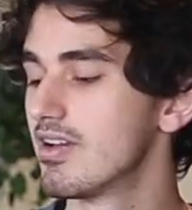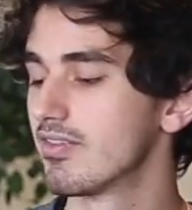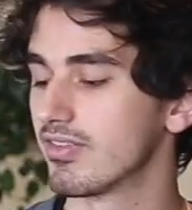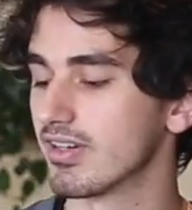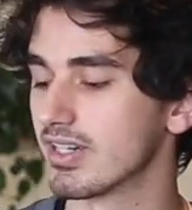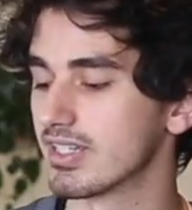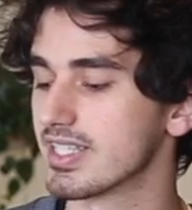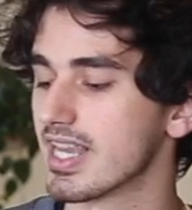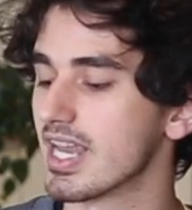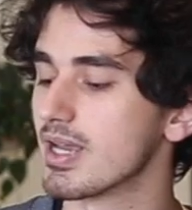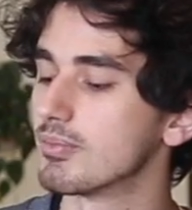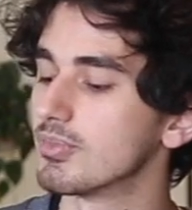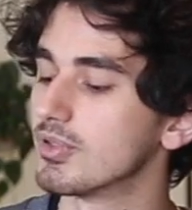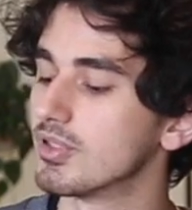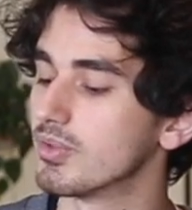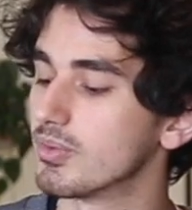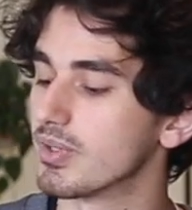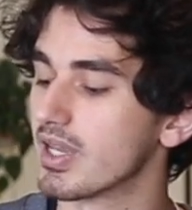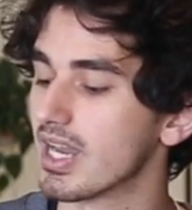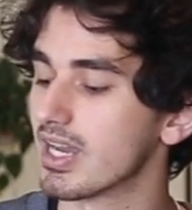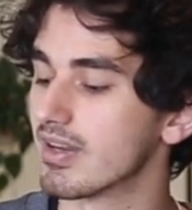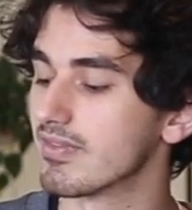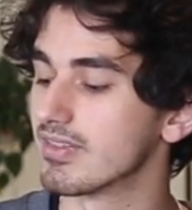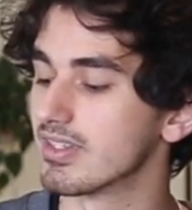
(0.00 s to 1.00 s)
For example,
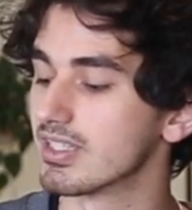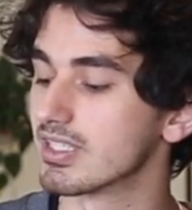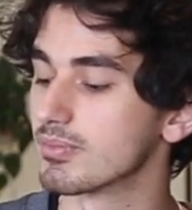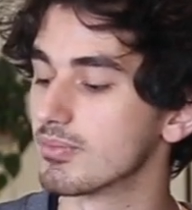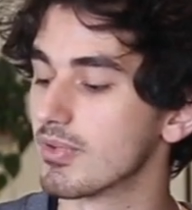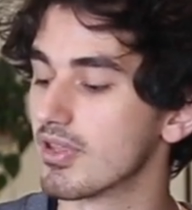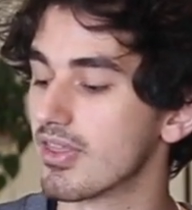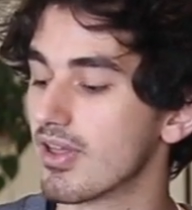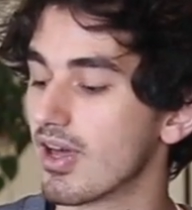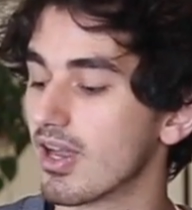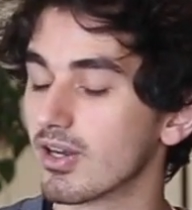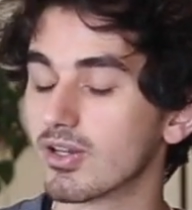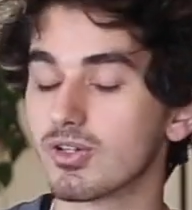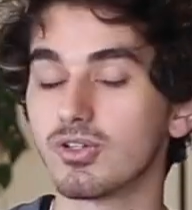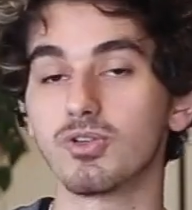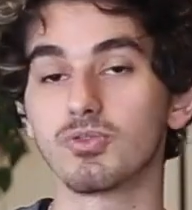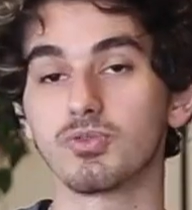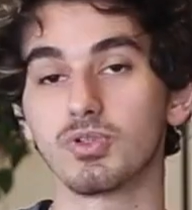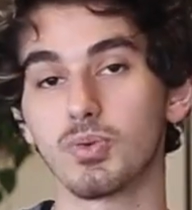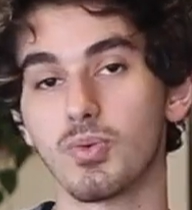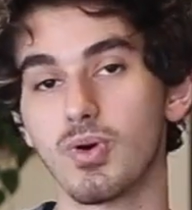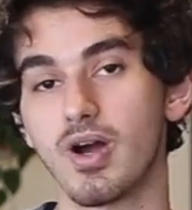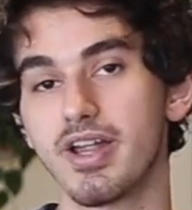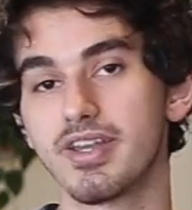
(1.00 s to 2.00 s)
we have this
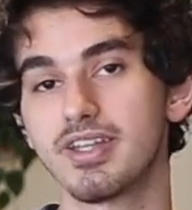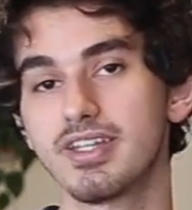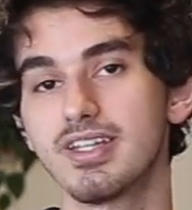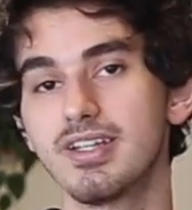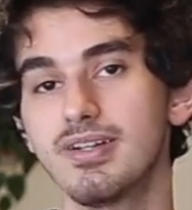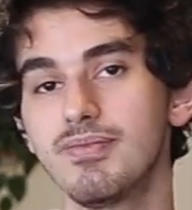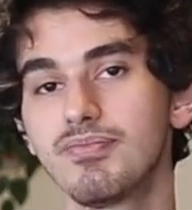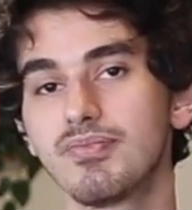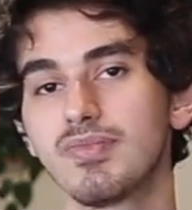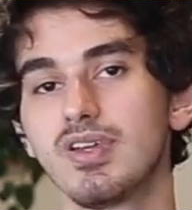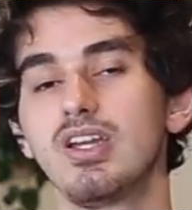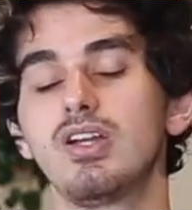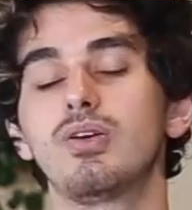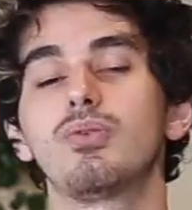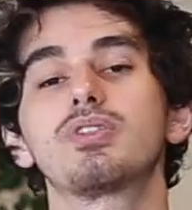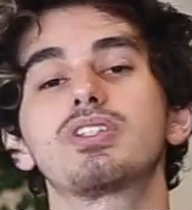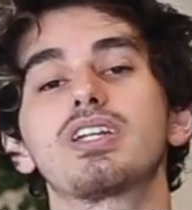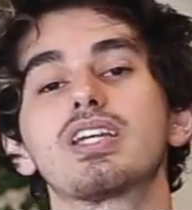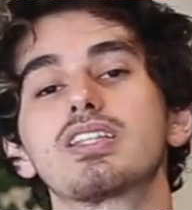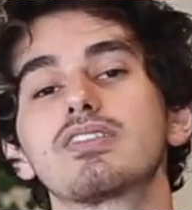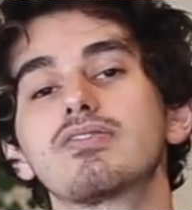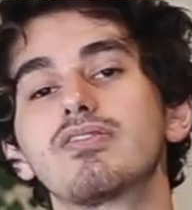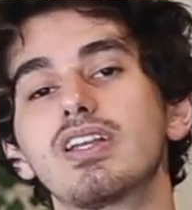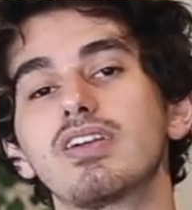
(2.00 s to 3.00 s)
methodical Rwanda,
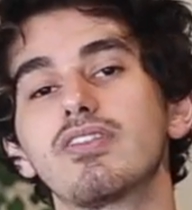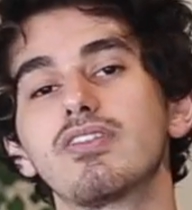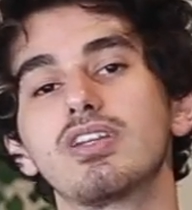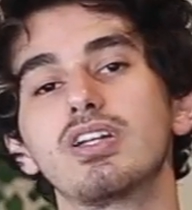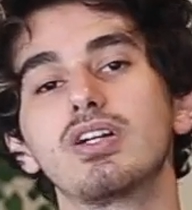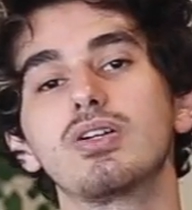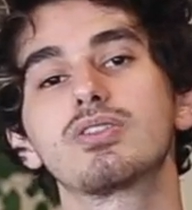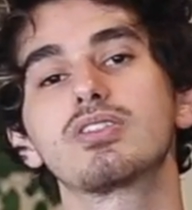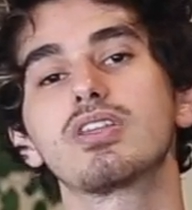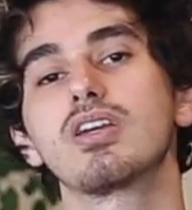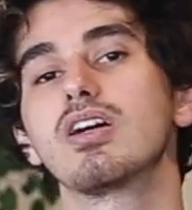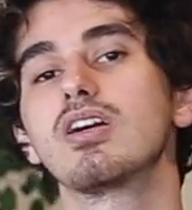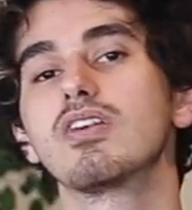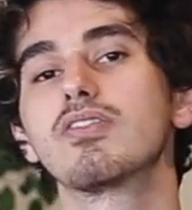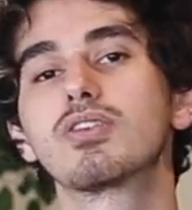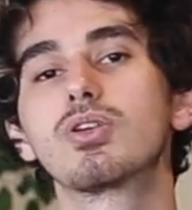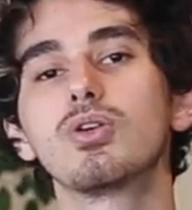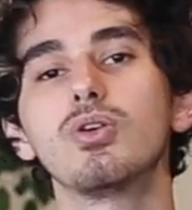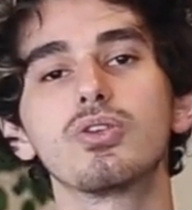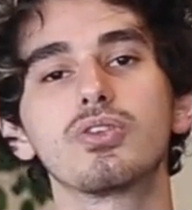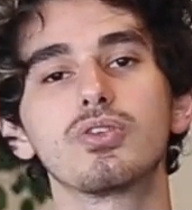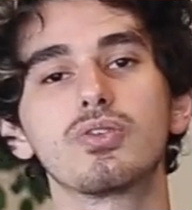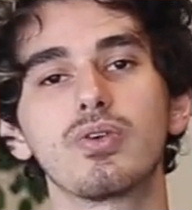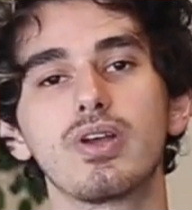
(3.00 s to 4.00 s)
which has flavor notes of
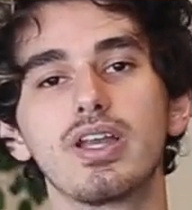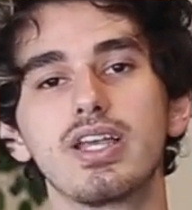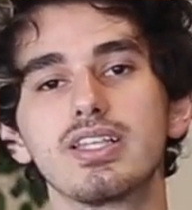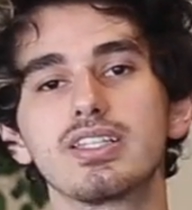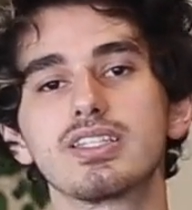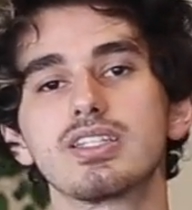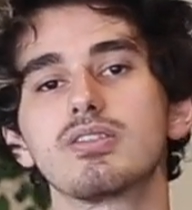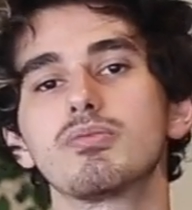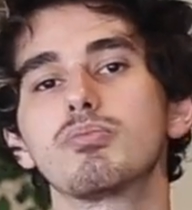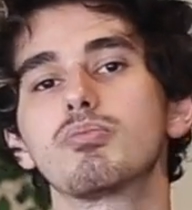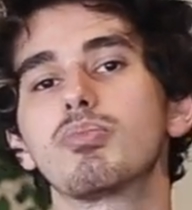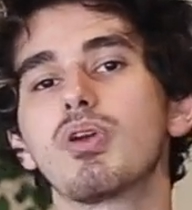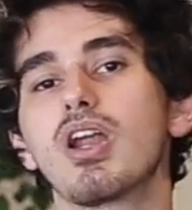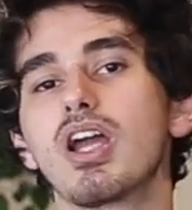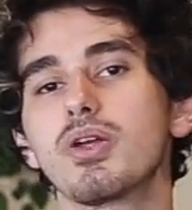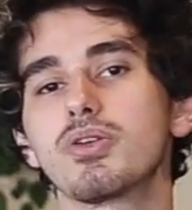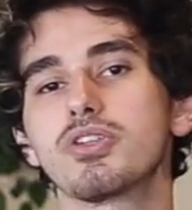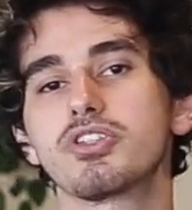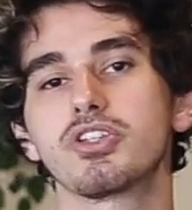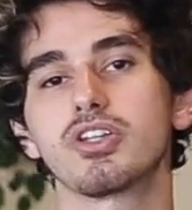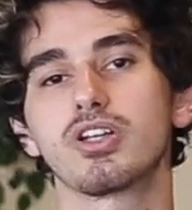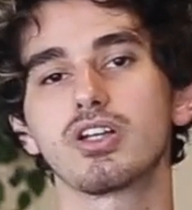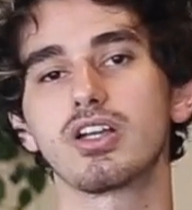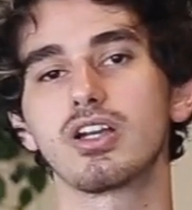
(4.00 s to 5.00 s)
golden raisin,
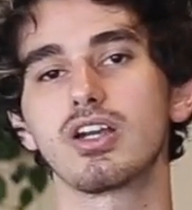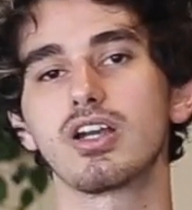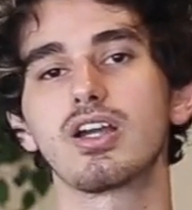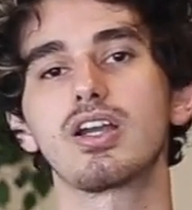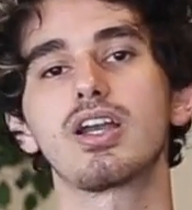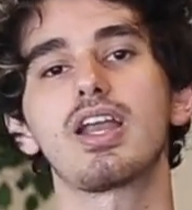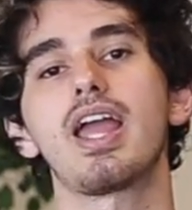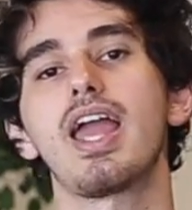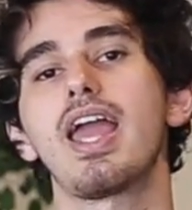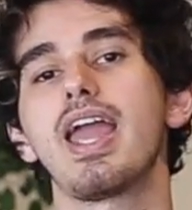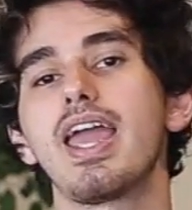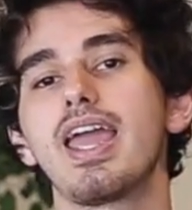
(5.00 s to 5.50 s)
brown sugar,